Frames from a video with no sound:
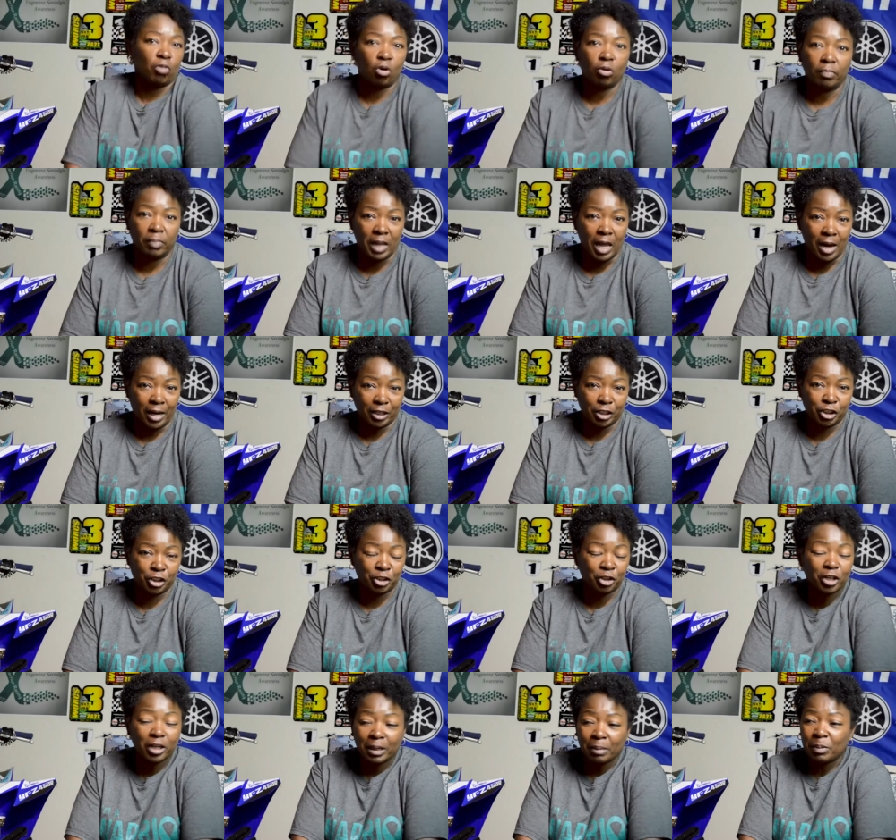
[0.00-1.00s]
roadblocks.
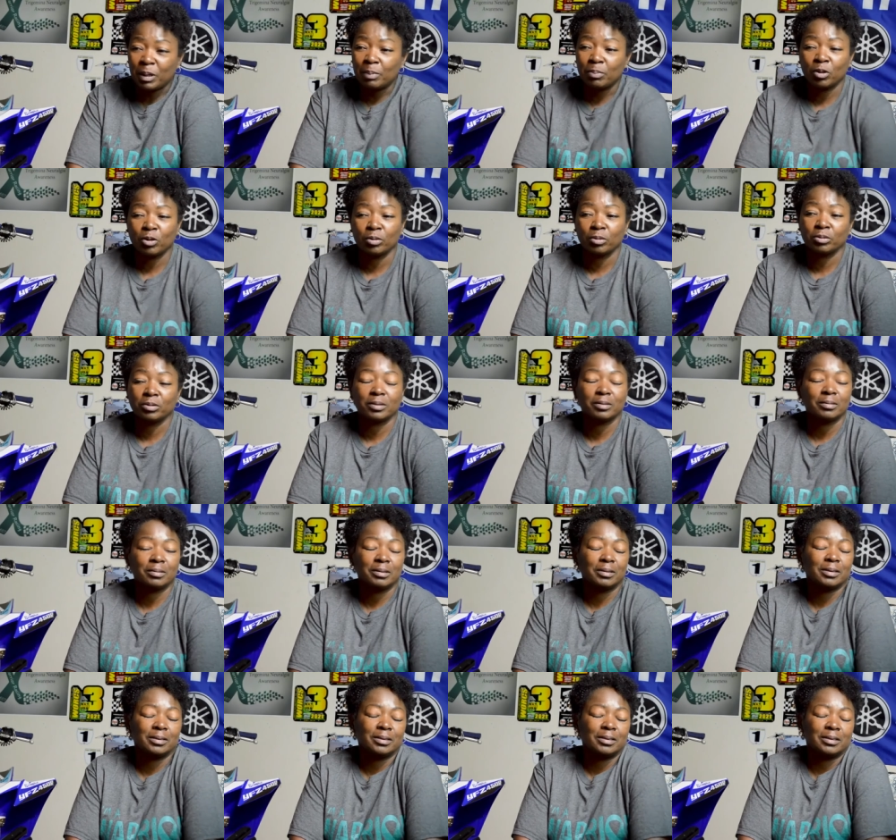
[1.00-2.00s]
You're going to people,
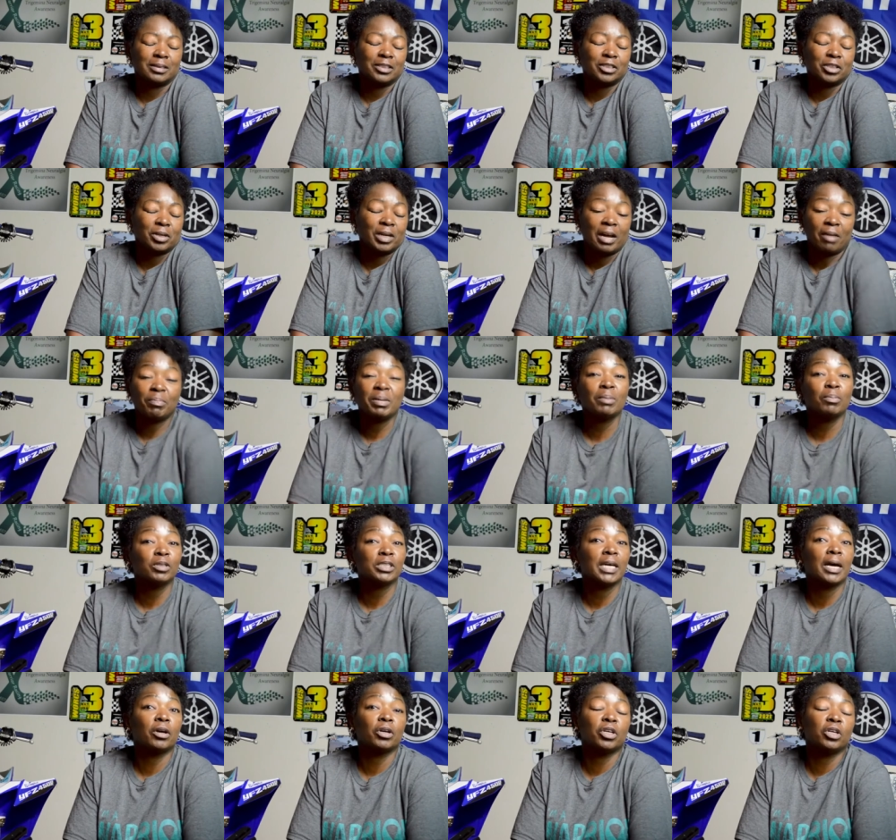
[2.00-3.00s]
you're going to have people
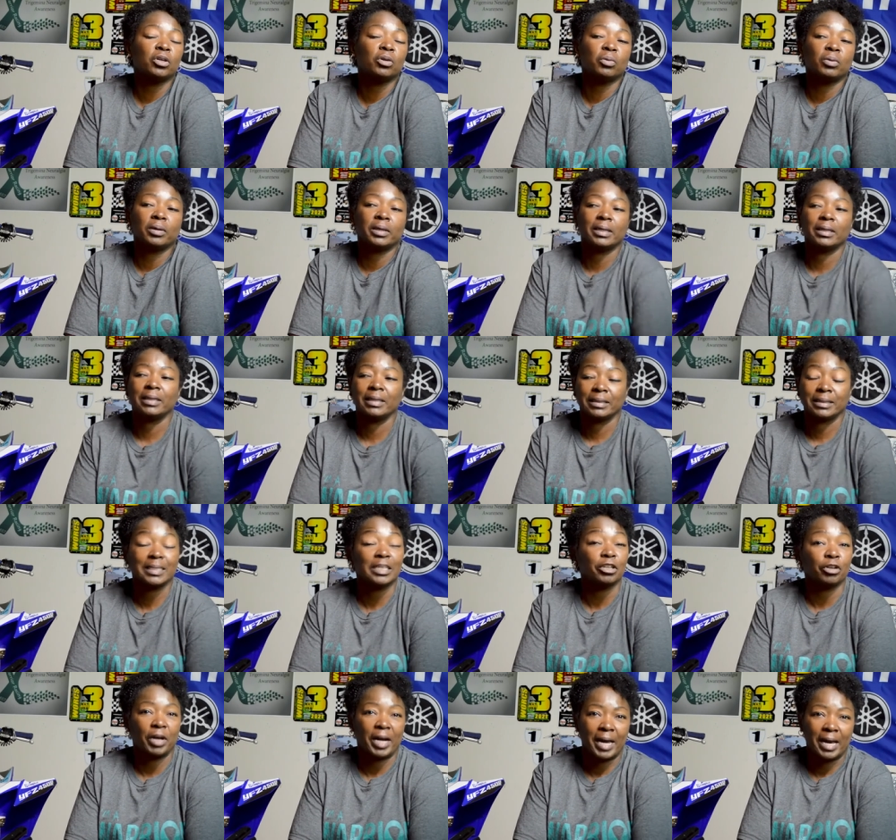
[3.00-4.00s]
tell you it's
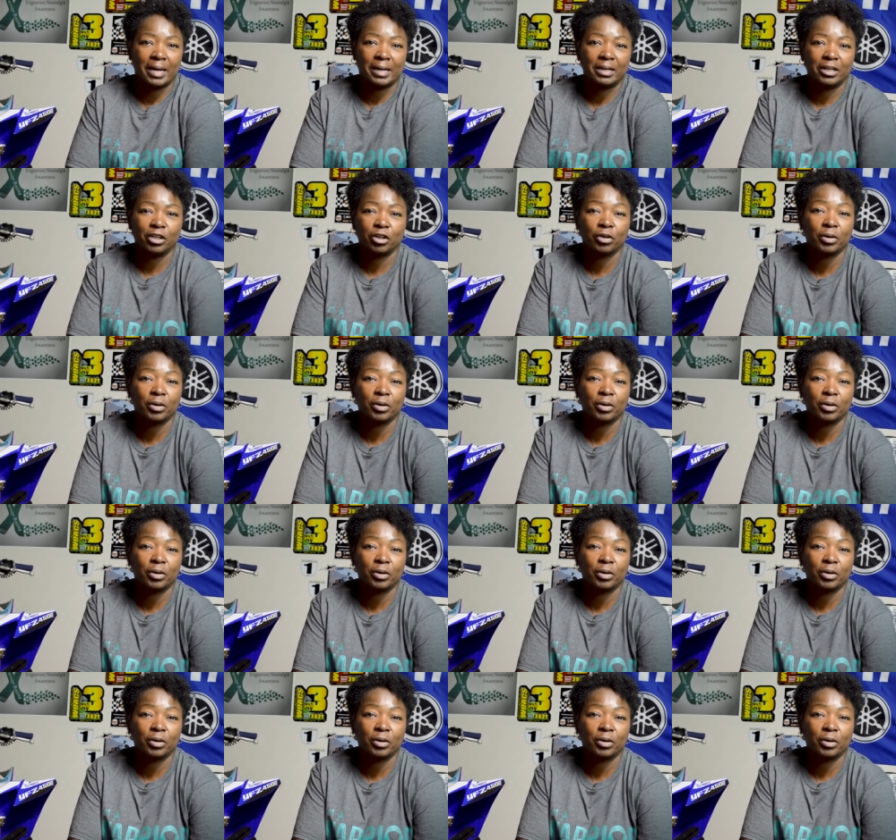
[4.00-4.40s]
in your head.